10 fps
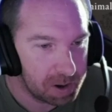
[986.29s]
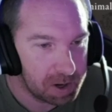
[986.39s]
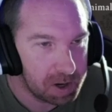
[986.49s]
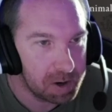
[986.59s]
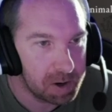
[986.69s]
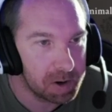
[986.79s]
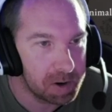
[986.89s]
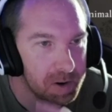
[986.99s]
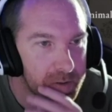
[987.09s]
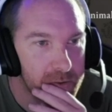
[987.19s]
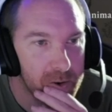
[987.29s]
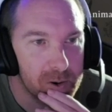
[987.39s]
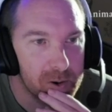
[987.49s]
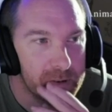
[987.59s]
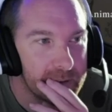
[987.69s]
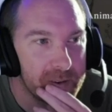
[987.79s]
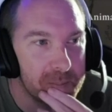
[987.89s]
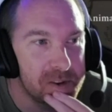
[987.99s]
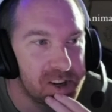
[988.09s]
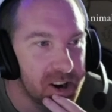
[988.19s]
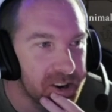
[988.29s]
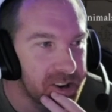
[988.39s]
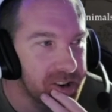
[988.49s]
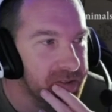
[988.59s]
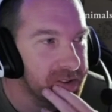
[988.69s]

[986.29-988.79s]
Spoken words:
here for objectives,